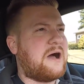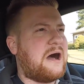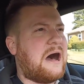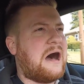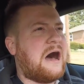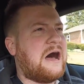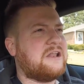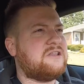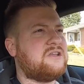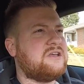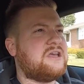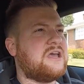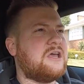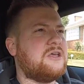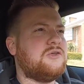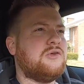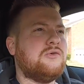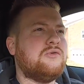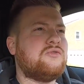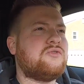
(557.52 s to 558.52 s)
odd to
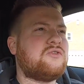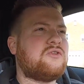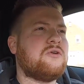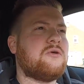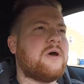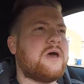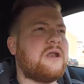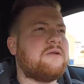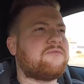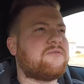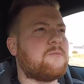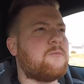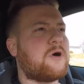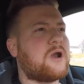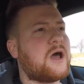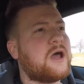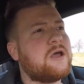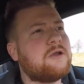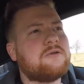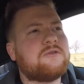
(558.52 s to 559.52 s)
get used to, and from what
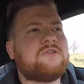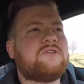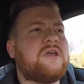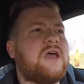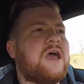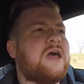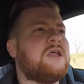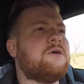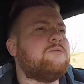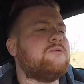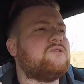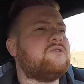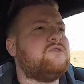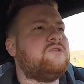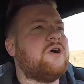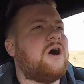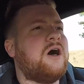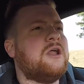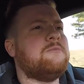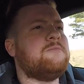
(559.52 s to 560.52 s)
I understand, it was
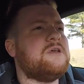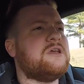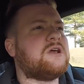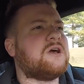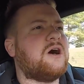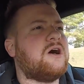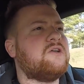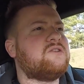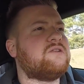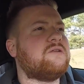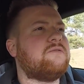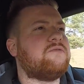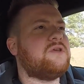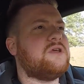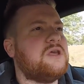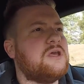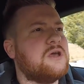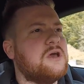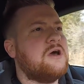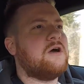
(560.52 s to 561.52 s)
done because of
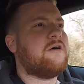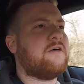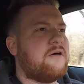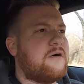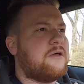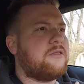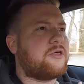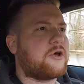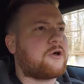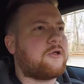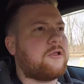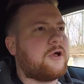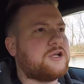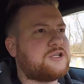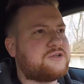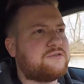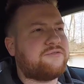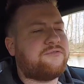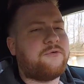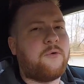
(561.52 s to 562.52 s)
the
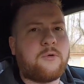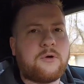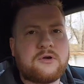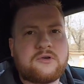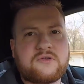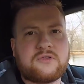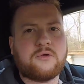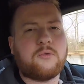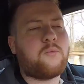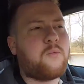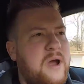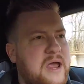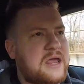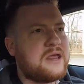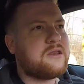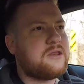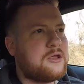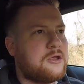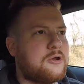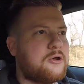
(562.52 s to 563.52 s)
clutch force, the
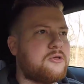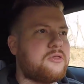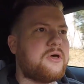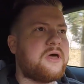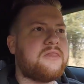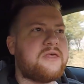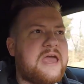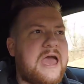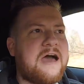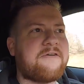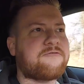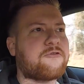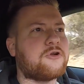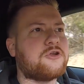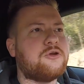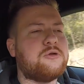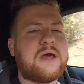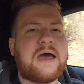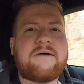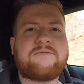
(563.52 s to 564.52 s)
weight, you know, the
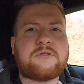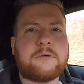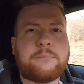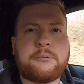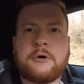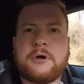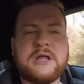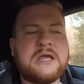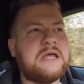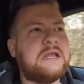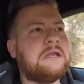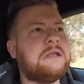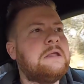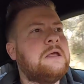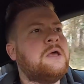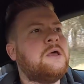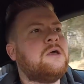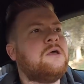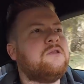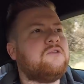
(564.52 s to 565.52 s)
effort you'd have to put
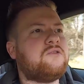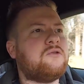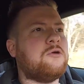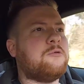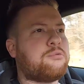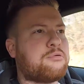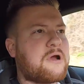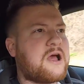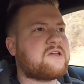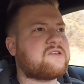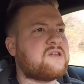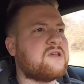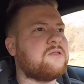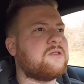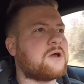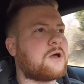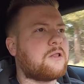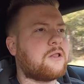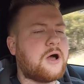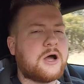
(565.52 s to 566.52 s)
in to pressing
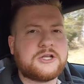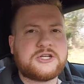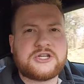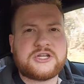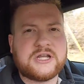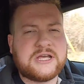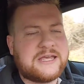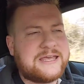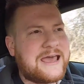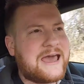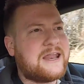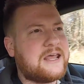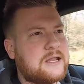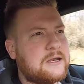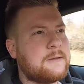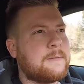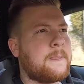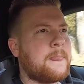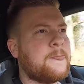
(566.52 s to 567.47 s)
the clutch to get it